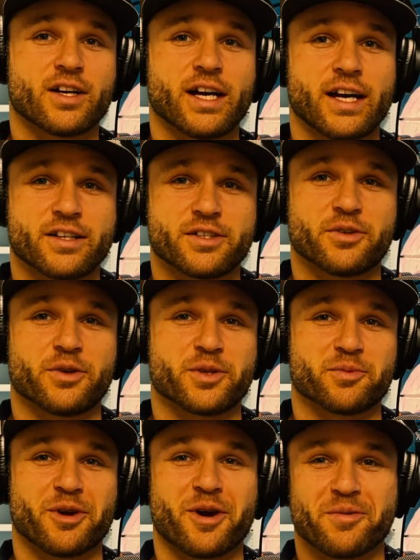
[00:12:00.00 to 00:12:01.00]
had a serious
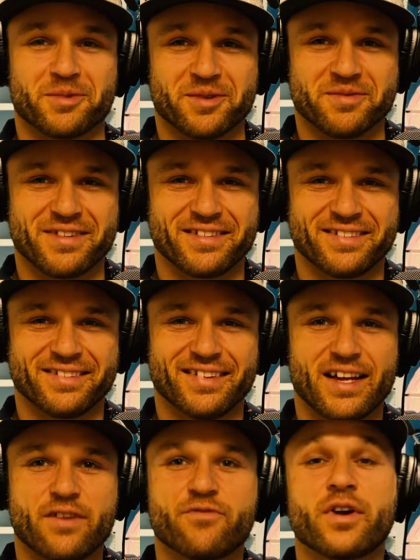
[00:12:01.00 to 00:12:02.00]

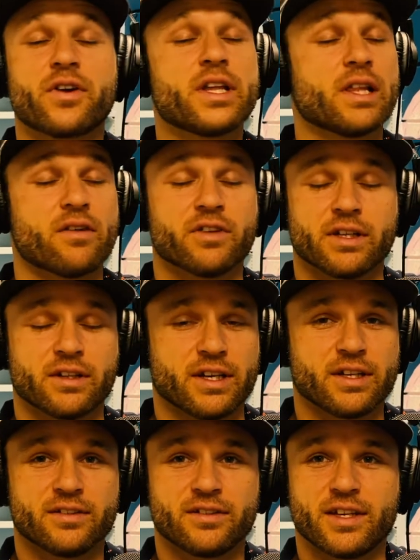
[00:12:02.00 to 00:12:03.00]
problem. Very
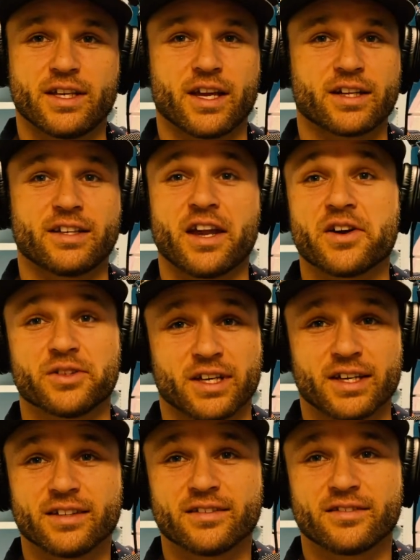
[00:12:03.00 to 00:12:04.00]
lovingly. He like nailed
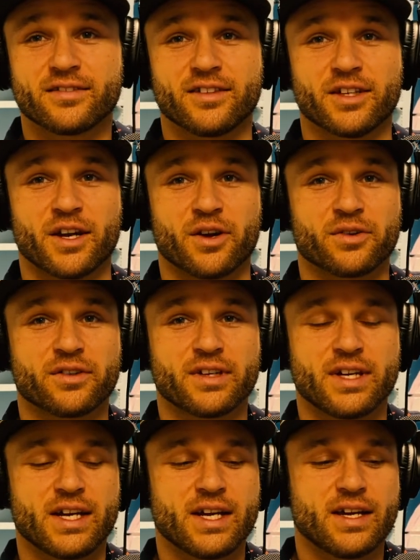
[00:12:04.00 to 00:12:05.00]
it, you know.
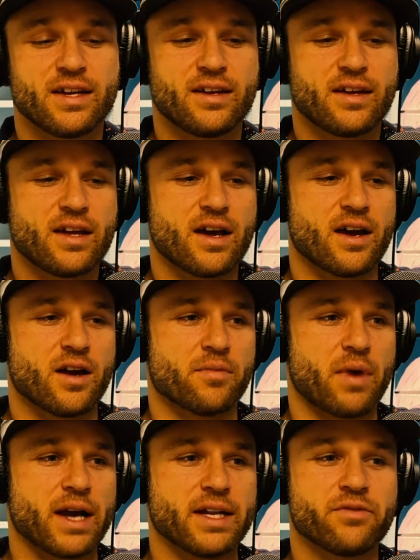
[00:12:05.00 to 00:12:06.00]

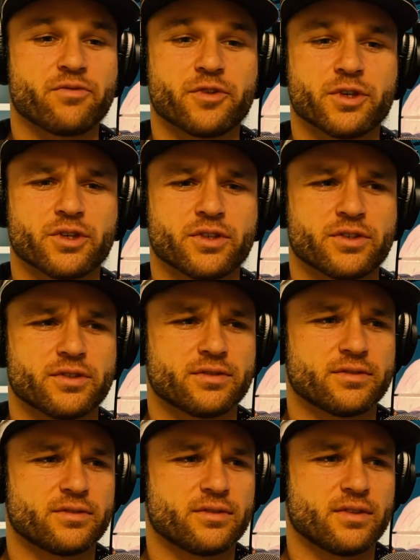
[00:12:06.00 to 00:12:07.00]
I didn't feel
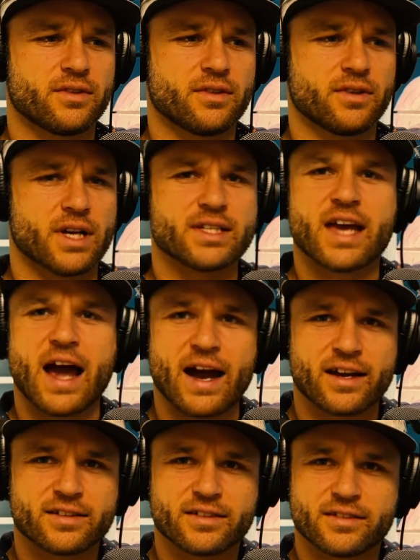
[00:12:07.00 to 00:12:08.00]

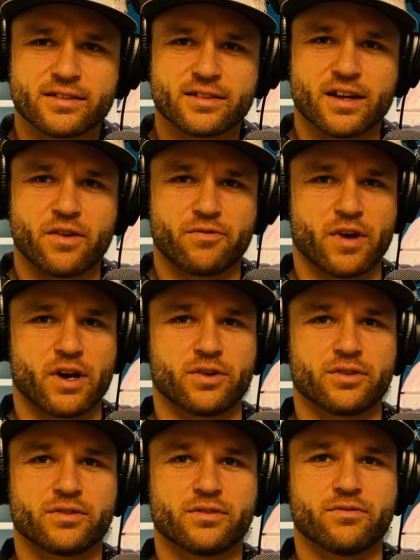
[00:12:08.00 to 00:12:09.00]
attacked. I
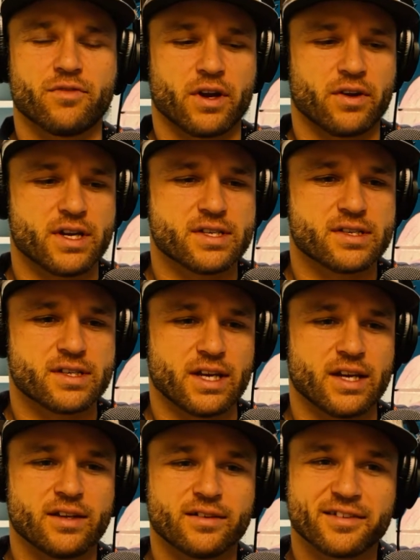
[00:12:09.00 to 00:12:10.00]
felt very
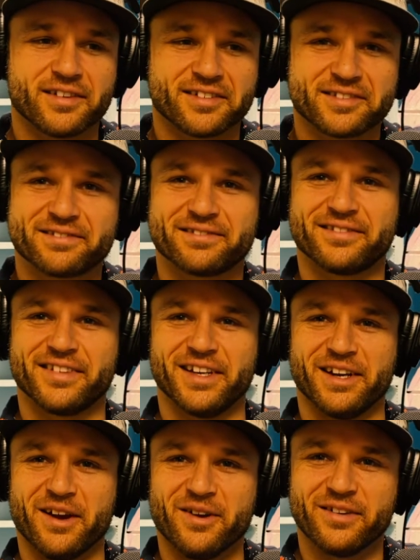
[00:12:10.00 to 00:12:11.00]
seen,
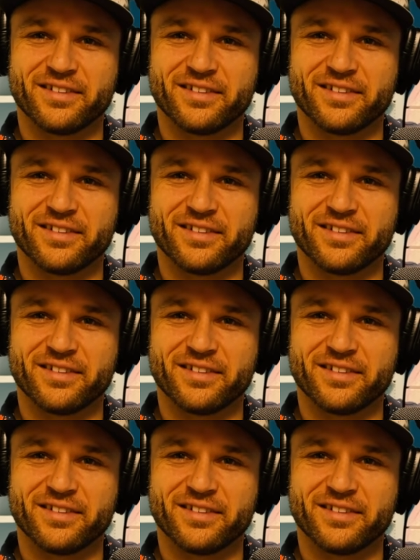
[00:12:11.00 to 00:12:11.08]
you know.